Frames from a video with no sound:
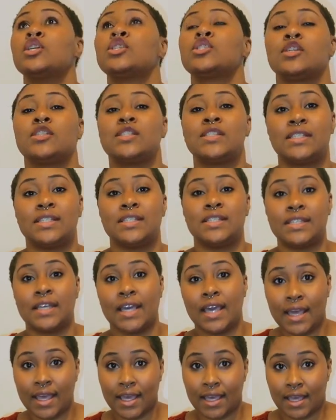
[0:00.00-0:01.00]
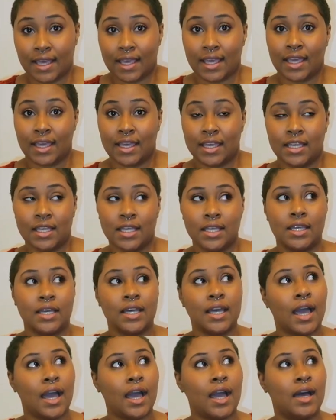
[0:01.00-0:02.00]
So today
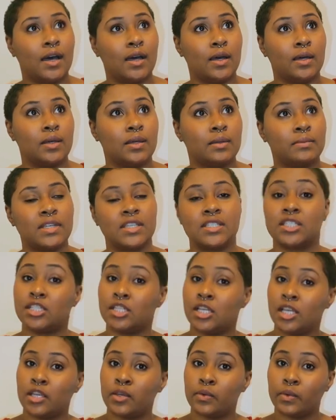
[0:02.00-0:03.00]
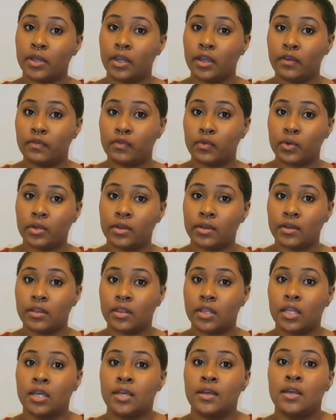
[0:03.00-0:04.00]
is January 4th
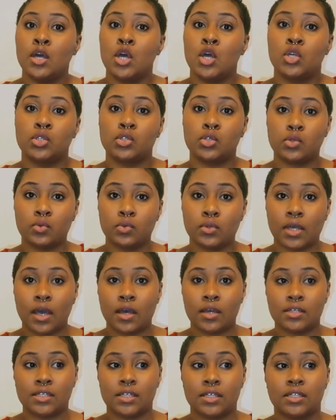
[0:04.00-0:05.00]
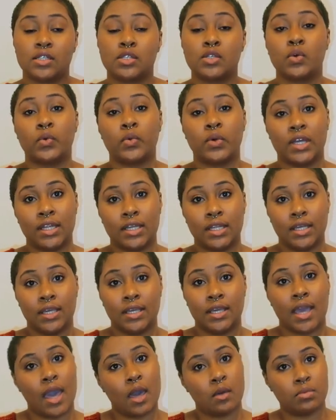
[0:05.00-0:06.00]

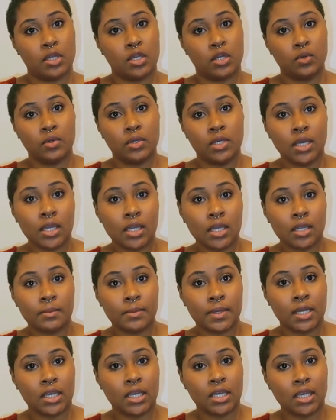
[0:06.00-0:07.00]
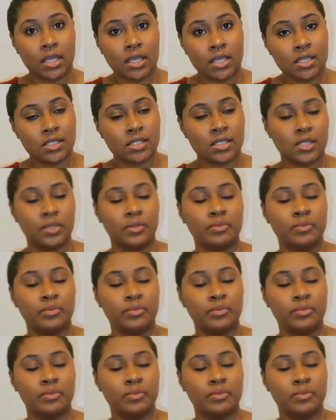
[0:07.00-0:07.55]
2020. Happy New Year, my niggas.